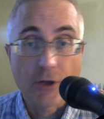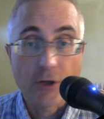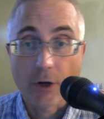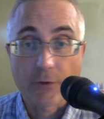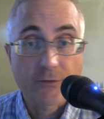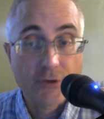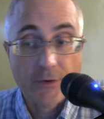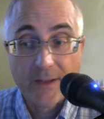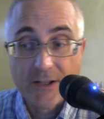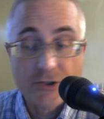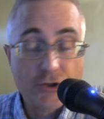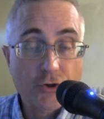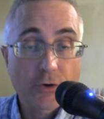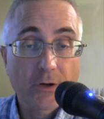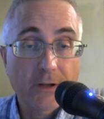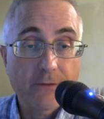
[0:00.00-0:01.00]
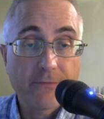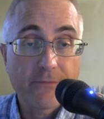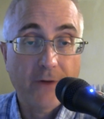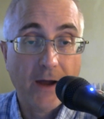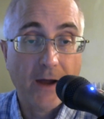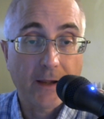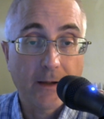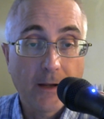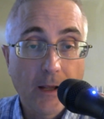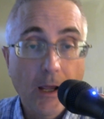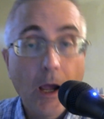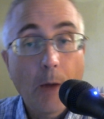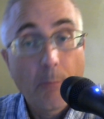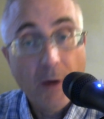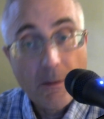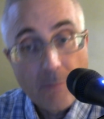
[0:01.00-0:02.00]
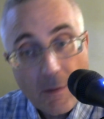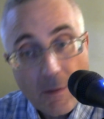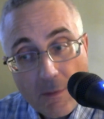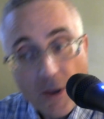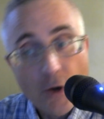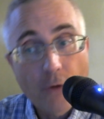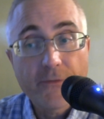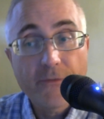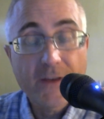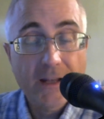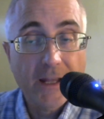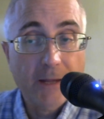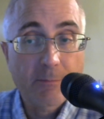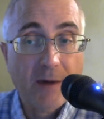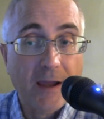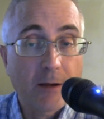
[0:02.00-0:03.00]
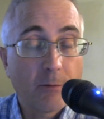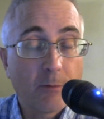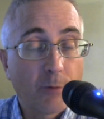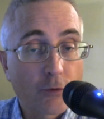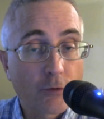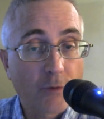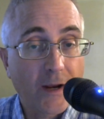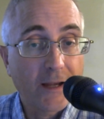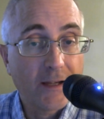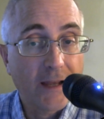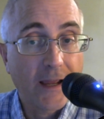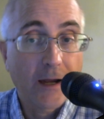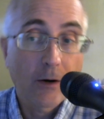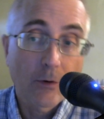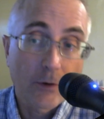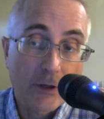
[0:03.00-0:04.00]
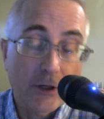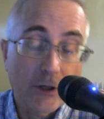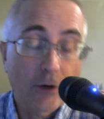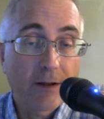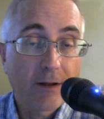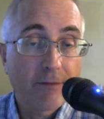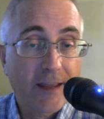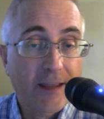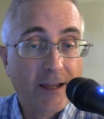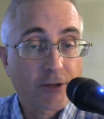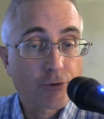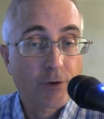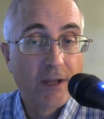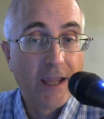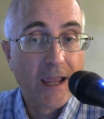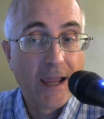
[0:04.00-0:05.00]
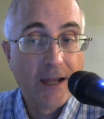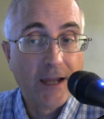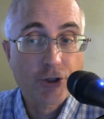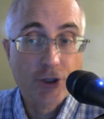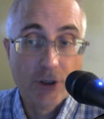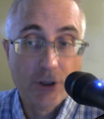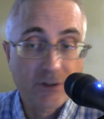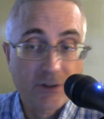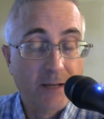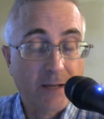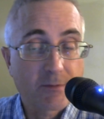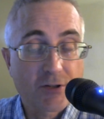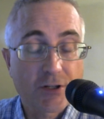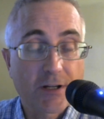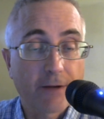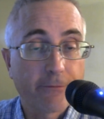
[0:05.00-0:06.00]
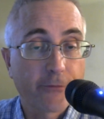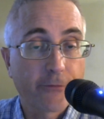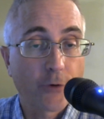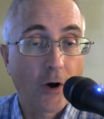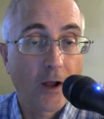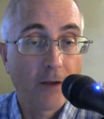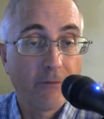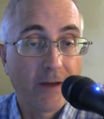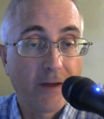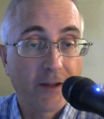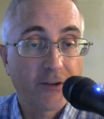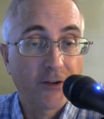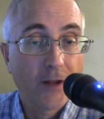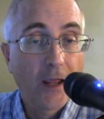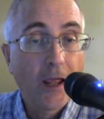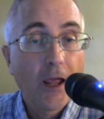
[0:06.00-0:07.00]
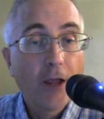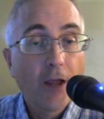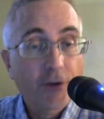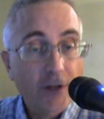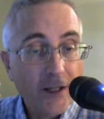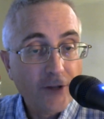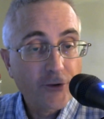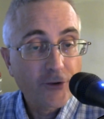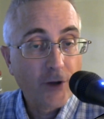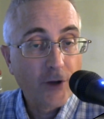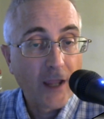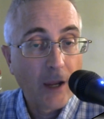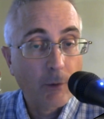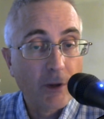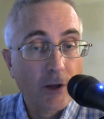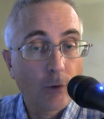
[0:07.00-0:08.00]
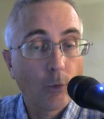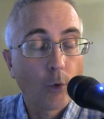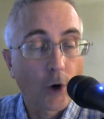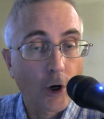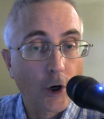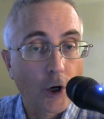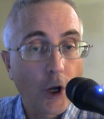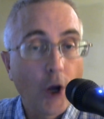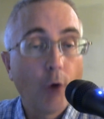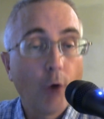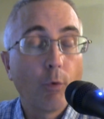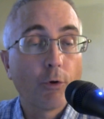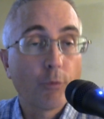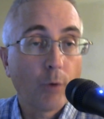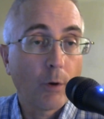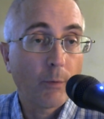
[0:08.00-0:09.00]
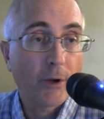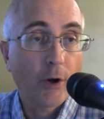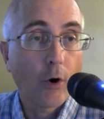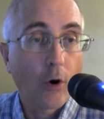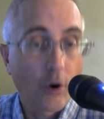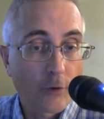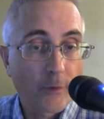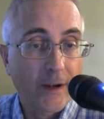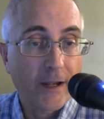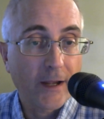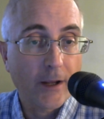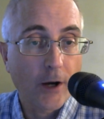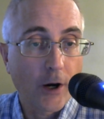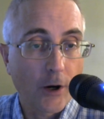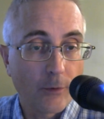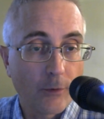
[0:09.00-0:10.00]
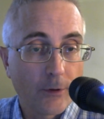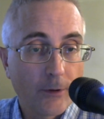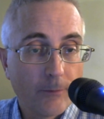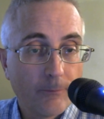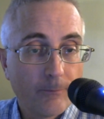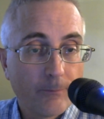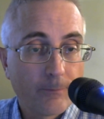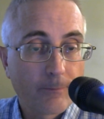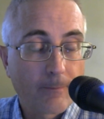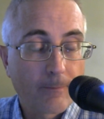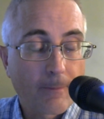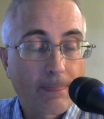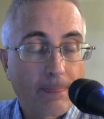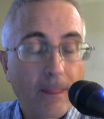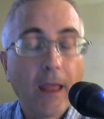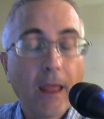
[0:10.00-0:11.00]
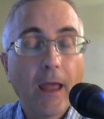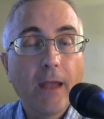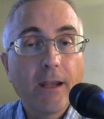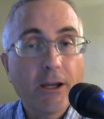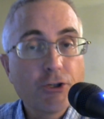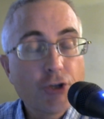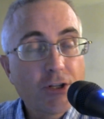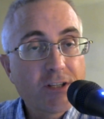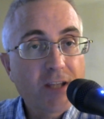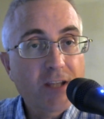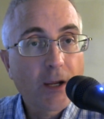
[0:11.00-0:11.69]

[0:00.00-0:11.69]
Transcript: so that's certainly fine. But maybe you don't feel like buying a book right now, or you don't have the extra cash. Times are tough for all of us. So let's look how we can work with what we already own. Now, I should say a